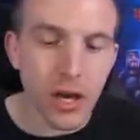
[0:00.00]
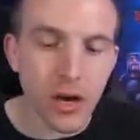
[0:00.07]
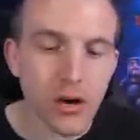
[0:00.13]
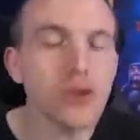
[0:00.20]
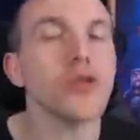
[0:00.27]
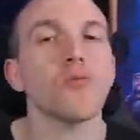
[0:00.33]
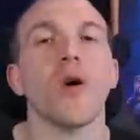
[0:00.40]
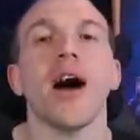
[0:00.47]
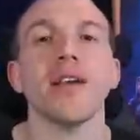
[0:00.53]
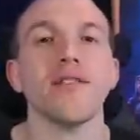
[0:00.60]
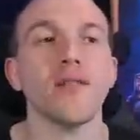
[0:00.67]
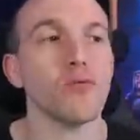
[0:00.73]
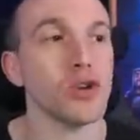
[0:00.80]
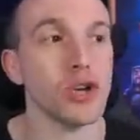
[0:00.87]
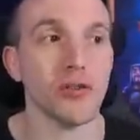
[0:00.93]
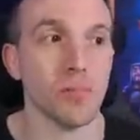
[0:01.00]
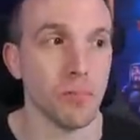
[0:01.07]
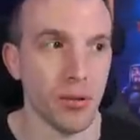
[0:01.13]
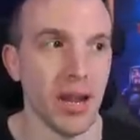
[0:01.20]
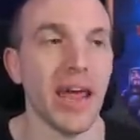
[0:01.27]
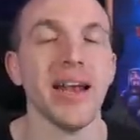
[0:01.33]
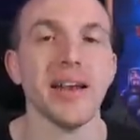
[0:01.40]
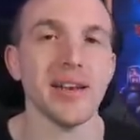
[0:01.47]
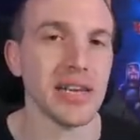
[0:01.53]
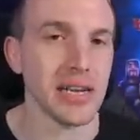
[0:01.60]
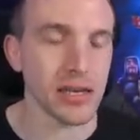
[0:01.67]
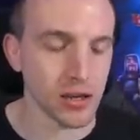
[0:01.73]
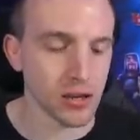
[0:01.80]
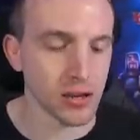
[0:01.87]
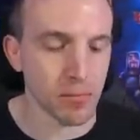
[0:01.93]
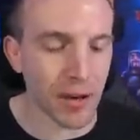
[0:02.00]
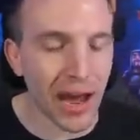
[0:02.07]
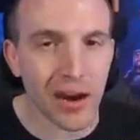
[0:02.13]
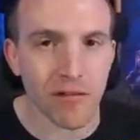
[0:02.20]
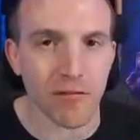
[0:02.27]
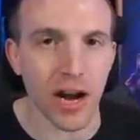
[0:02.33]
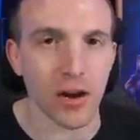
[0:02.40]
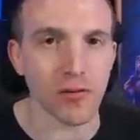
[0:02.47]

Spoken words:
Otherwise, it would just blend into the background.